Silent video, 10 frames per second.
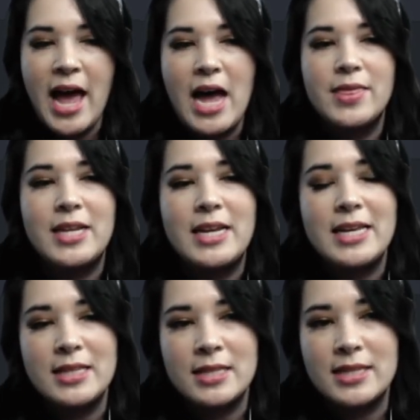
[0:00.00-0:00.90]
And then
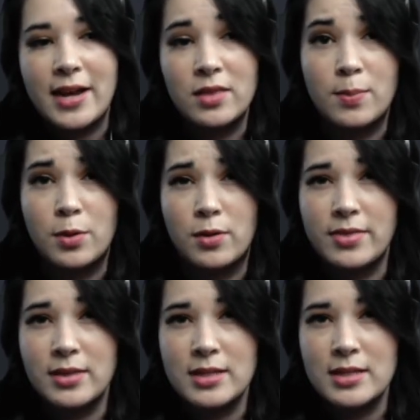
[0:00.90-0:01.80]
inside the
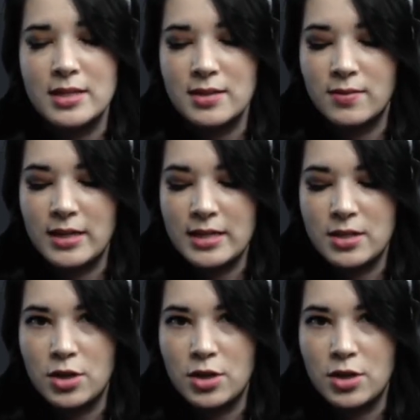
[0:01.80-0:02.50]
parentheses of this,